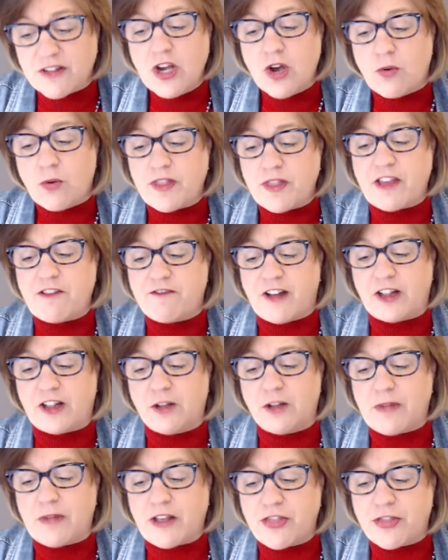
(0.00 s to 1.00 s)
when they follow
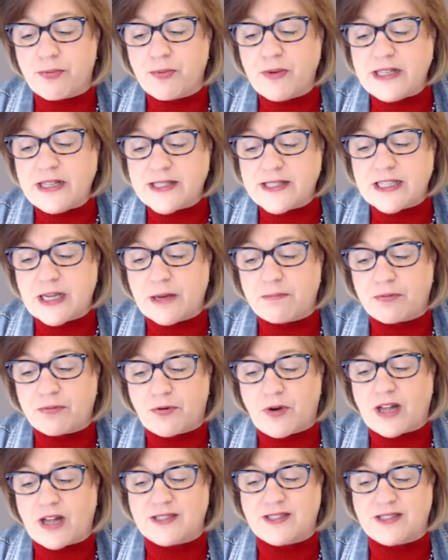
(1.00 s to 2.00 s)
my 3-step
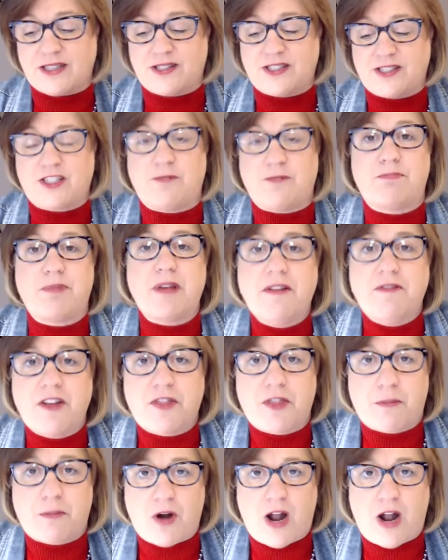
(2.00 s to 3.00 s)
process to pivot
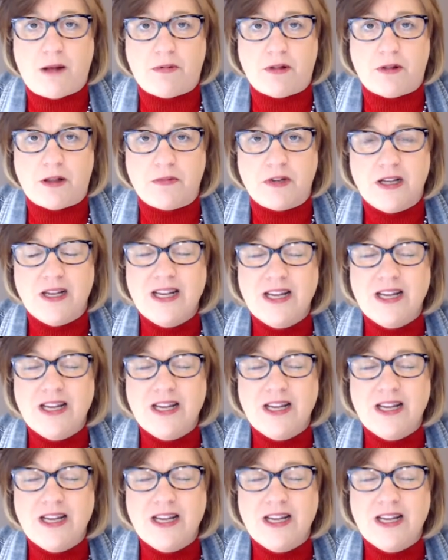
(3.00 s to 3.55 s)
the problem?